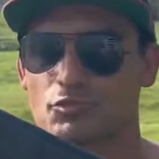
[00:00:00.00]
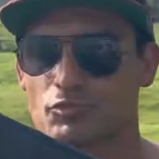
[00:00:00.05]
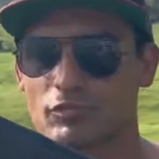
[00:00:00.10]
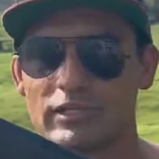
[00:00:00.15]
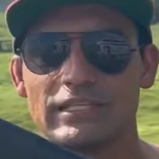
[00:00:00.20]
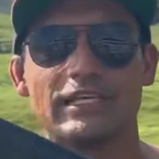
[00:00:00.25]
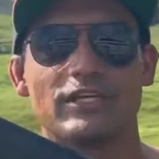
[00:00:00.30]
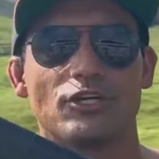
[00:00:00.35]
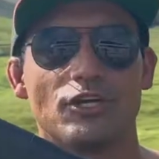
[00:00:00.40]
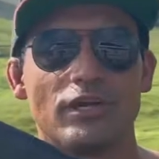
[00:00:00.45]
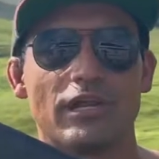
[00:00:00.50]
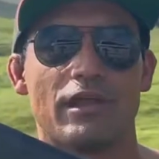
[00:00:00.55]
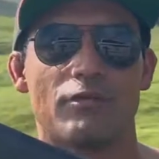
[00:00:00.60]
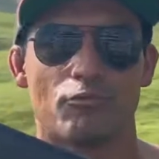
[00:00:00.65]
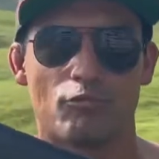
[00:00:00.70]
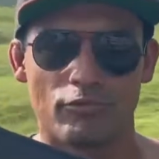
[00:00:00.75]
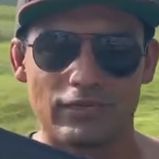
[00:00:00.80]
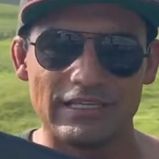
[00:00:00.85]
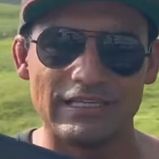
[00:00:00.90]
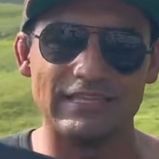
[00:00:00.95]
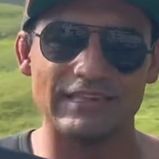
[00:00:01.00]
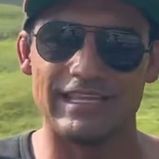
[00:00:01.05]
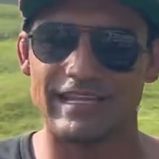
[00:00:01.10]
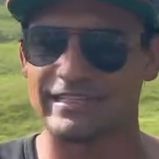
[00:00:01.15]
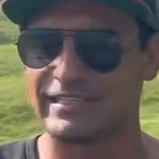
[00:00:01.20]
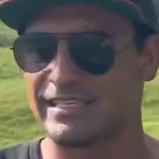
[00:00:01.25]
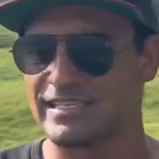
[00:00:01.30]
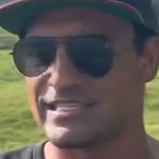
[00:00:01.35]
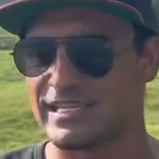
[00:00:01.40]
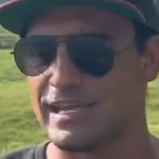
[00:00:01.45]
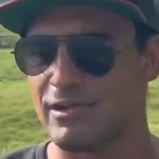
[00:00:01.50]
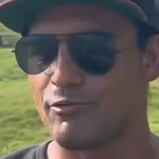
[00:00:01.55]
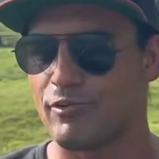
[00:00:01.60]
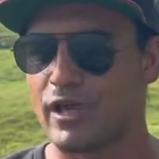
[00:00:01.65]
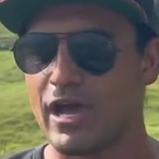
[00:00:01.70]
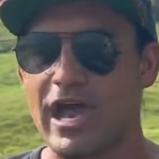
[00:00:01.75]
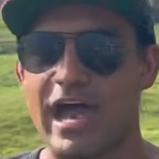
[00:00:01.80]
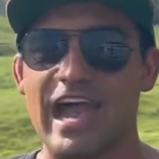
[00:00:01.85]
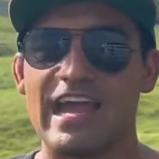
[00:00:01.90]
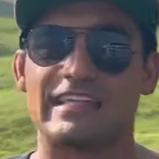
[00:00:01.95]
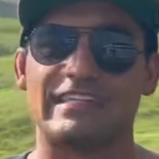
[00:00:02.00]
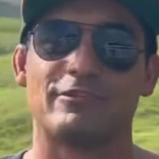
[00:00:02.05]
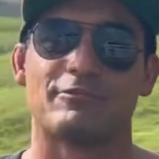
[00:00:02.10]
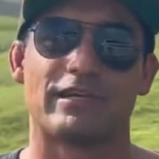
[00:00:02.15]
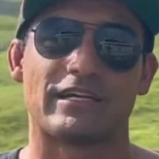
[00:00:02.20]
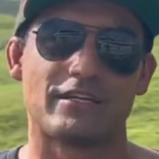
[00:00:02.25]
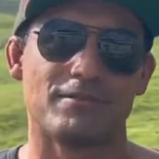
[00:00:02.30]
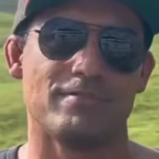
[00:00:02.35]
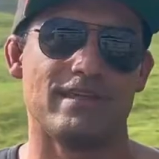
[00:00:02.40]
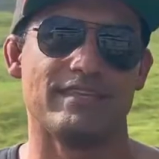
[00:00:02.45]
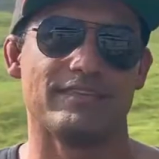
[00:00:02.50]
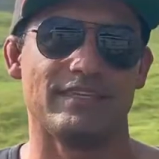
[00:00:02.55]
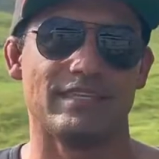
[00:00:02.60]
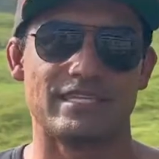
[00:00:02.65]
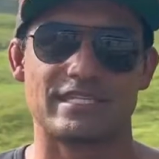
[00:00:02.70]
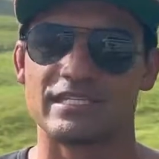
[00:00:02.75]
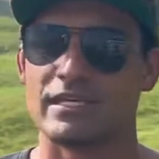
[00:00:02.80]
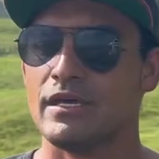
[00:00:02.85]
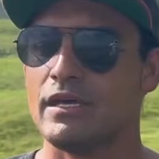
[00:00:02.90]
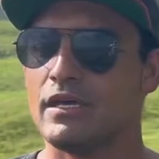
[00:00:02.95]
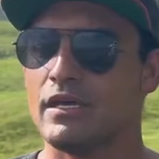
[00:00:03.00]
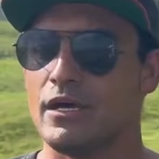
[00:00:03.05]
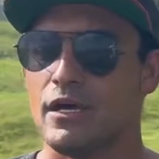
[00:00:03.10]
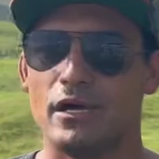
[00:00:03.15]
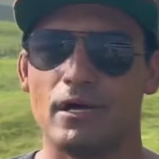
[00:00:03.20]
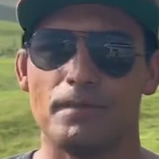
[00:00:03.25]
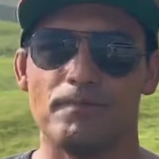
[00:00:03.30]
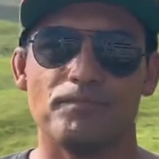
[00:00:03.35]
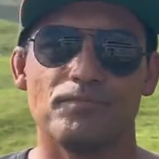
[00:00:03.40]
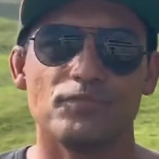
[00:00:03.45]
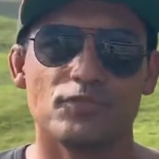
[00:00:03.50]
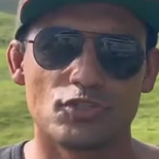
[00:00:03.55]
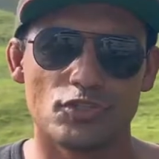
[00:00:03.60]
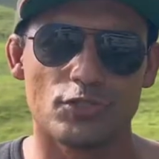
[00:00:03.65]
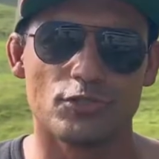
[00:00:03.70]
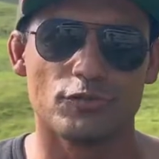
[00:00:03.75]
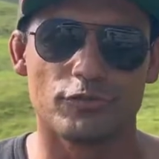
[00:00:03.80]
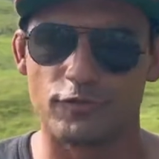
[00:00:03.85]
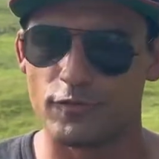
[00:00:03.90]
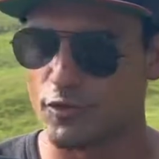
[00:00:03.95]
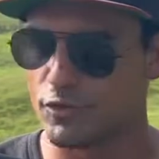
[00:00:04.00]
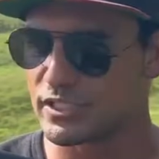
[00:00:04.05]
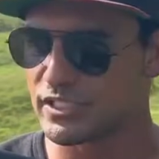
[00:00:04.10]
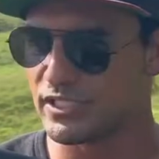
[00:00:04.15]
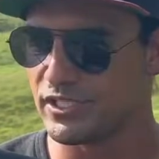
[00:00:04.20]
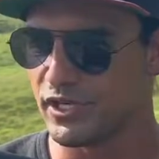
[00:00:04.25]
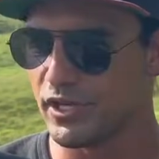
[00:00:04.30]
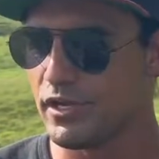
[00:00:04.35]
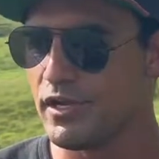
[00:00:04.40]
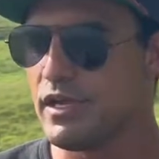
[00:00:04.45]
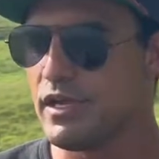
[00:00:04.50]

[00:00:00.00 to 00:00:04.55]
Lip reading: really good. I really like this, and I would highly recommend this to you folks here.